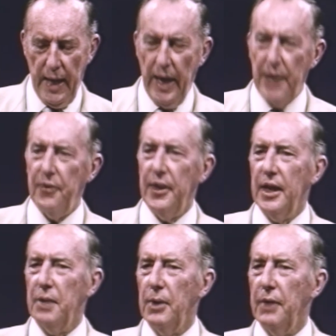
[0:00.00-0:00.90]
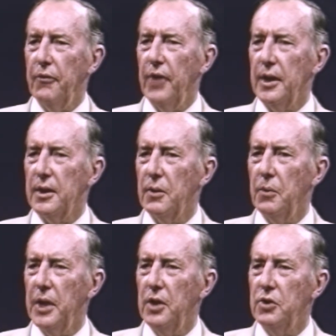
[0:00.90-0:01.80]
I think it will affect the
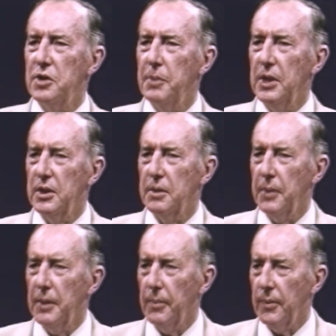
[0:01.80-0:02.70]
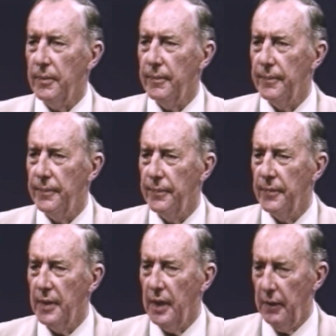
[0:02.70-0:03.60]
way you speak to people
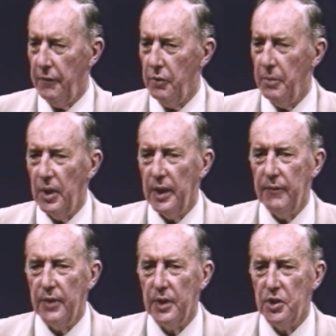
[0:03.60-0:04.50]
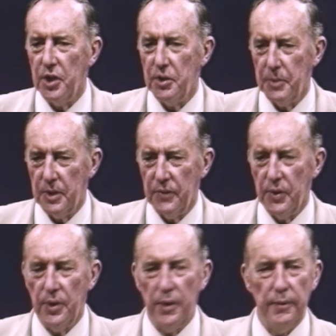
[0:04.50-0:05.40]
if you believe in the judgment of
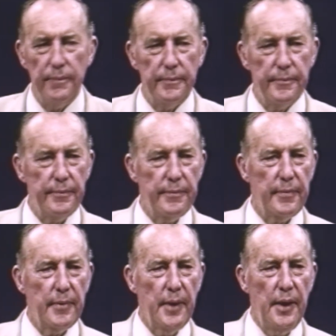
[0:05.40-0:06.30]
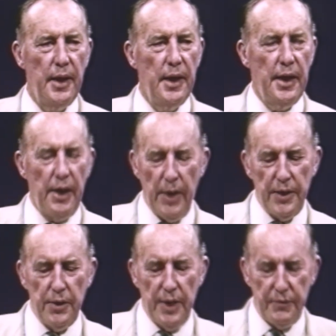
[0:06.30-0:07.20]
God. Now,
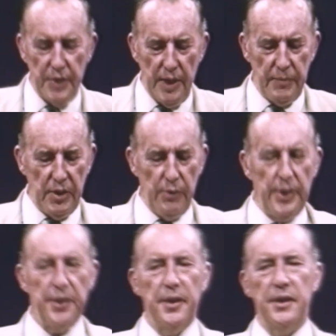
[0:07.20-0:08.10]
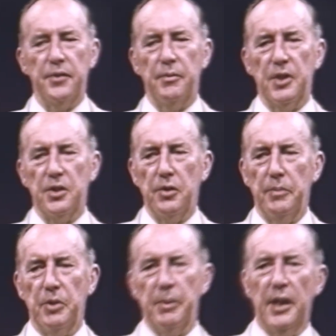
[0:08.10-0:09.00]
I don't have time to go into this from the
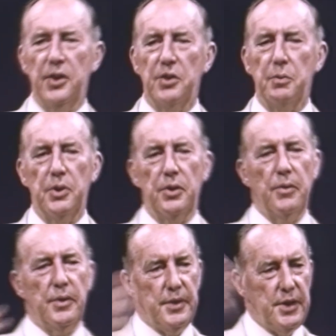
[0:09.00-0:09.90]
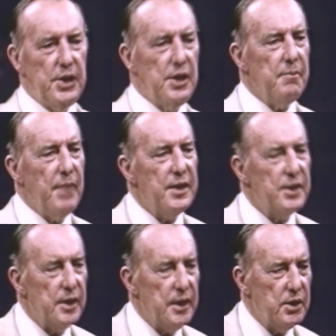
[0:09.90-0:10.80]
scripture, but I just want to turn
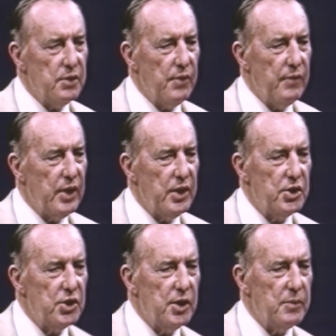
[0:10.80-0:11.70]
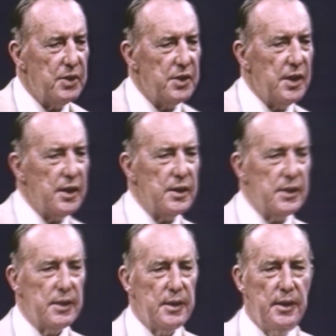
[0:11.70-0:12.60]
mentally to Revelation chapter
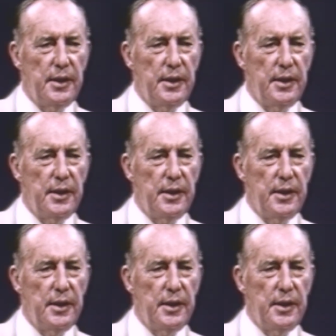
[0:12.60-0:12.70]
6,